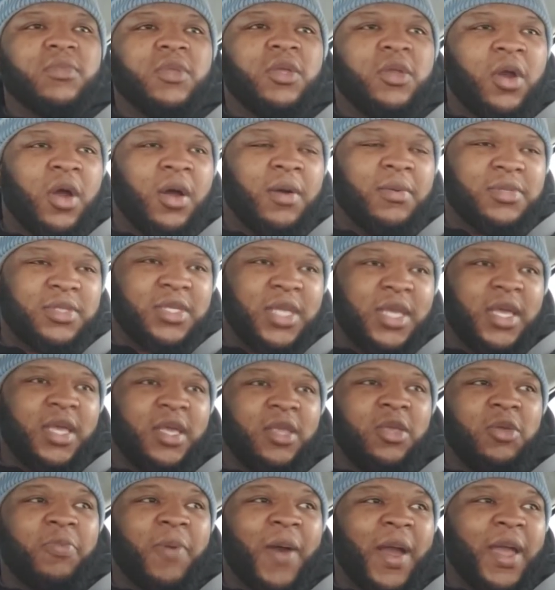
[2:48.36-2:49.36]
You know what I'm
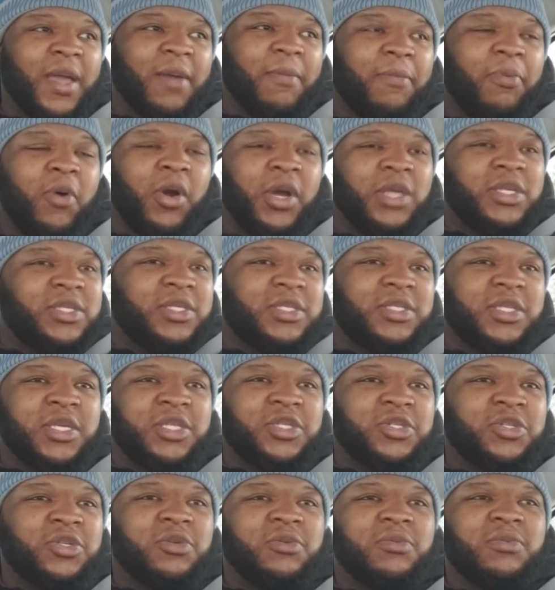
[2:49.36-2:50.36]
saying? You probably can points
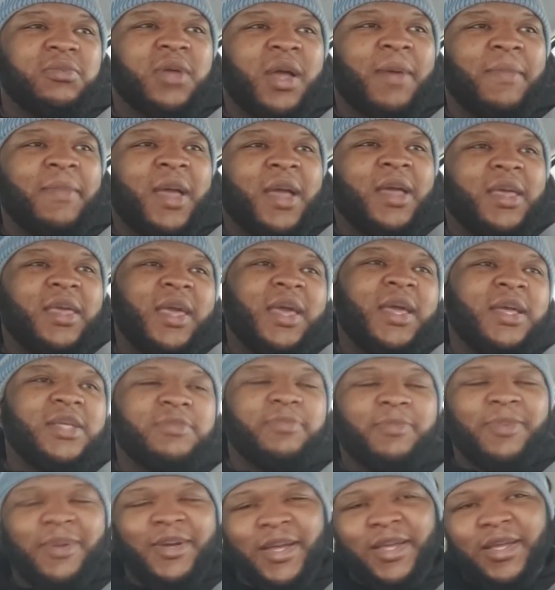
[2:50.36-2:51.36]
decision him. I mean, I
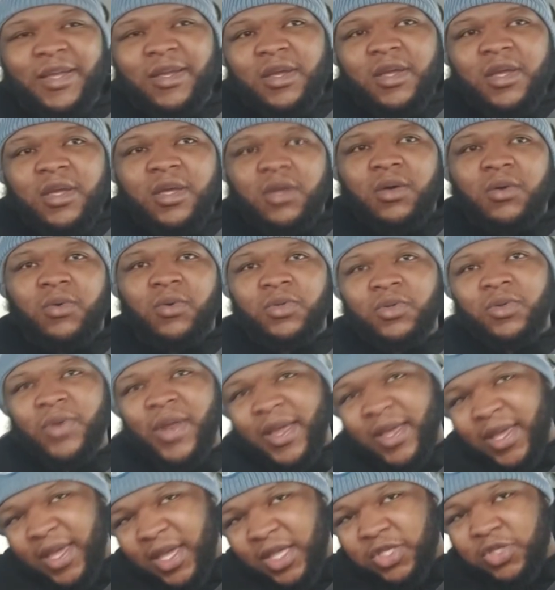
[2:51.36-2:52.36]
guess, but what do
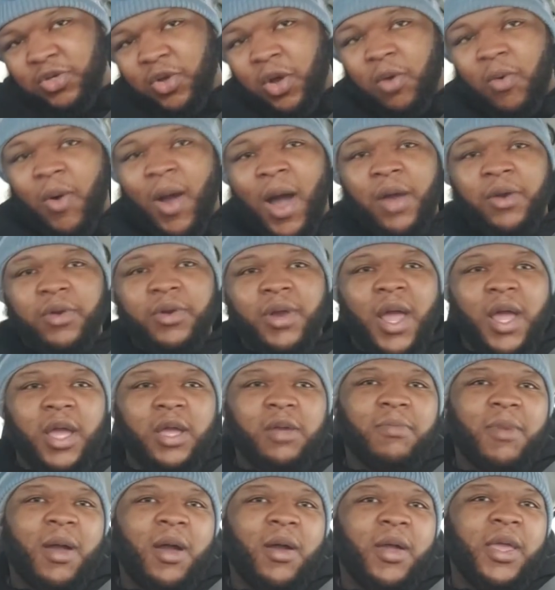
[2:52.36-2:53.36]
that get you? A water
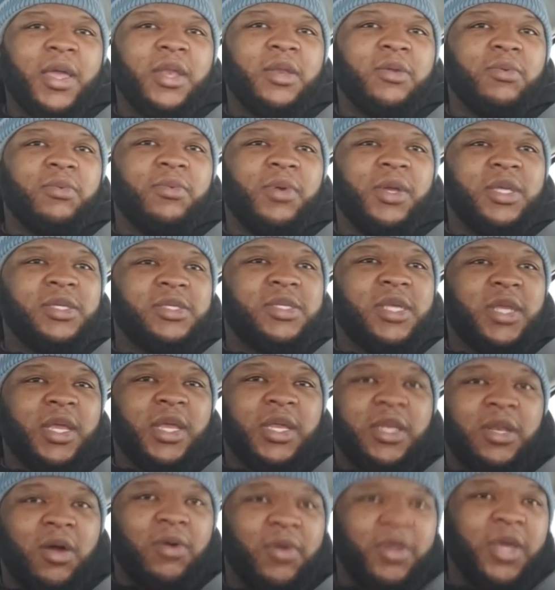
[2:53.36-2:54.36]
knock him out. Andrew Ruiz
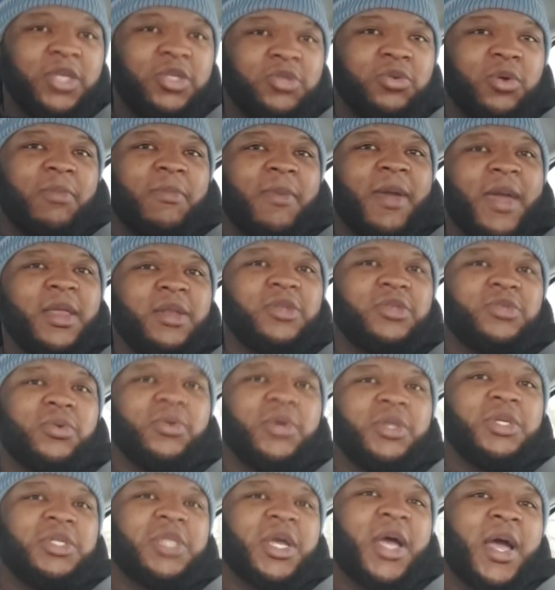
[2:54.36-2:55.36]
did. It don't get you a
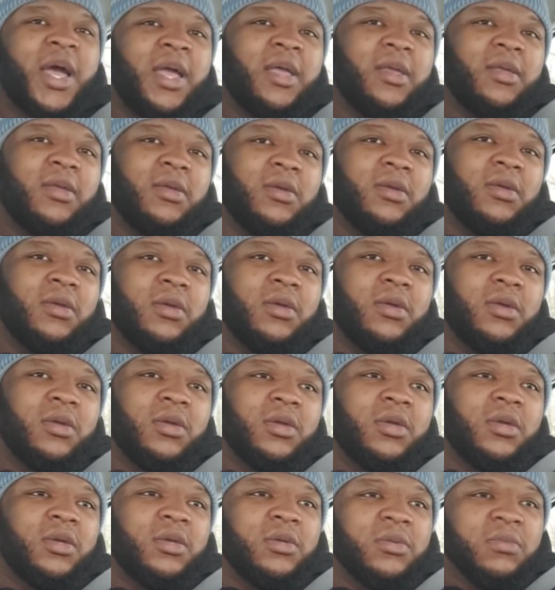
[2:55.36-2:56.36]
mandatory shot.
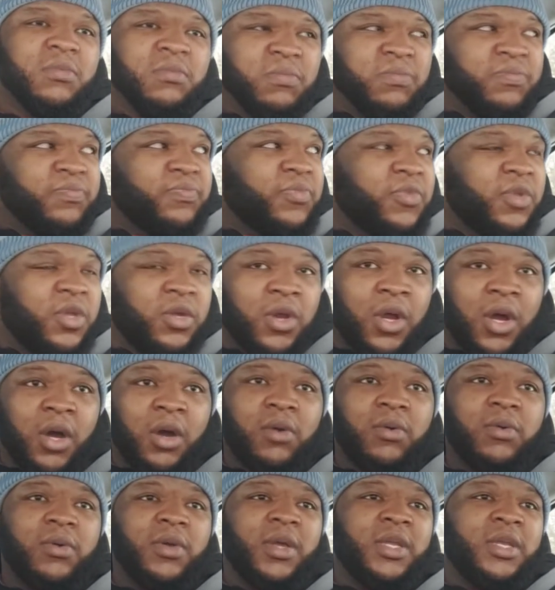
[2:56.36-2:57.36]
You
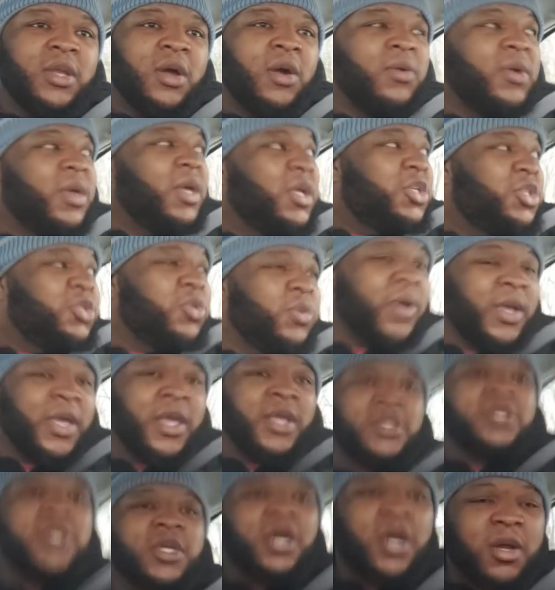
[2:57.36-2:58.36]
know? It don't get you an
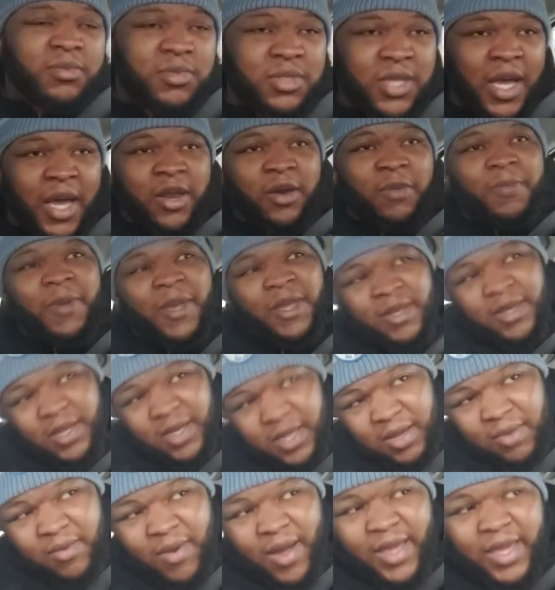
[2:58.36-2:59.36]
interim title. Beating
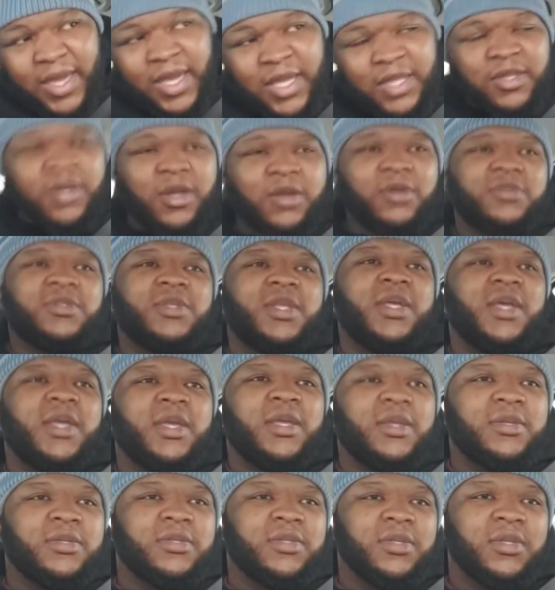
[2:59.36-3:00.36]
Dillian White, get those
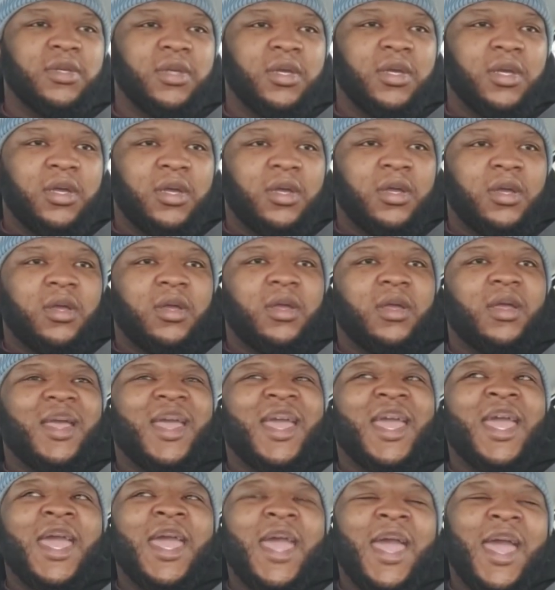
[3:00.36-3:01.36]
things.
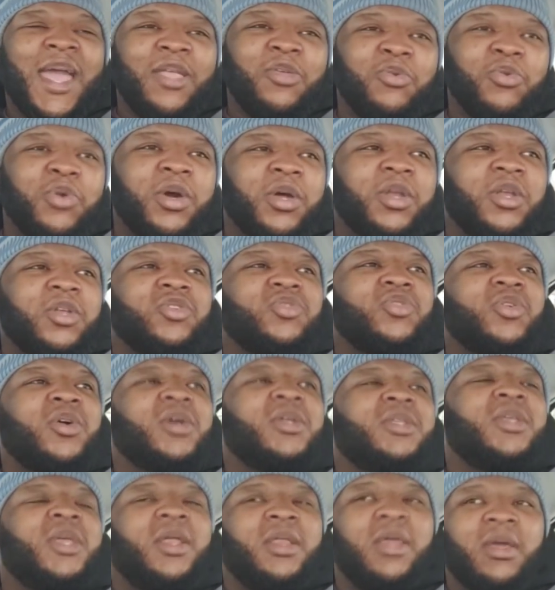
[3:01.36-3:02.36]
And you could have
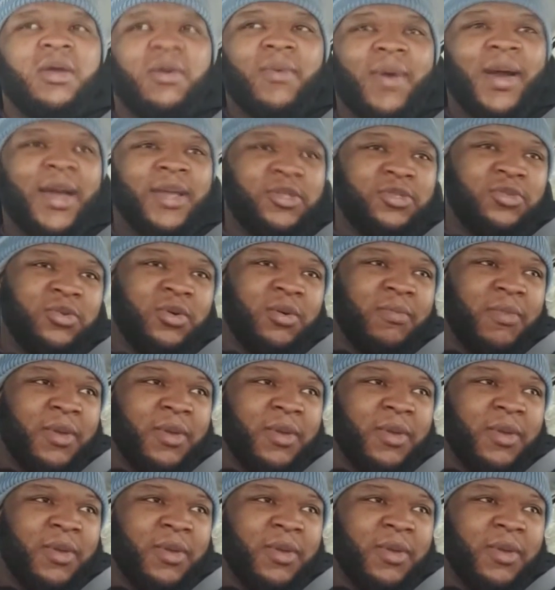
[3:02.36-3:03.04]
drug Dillian White to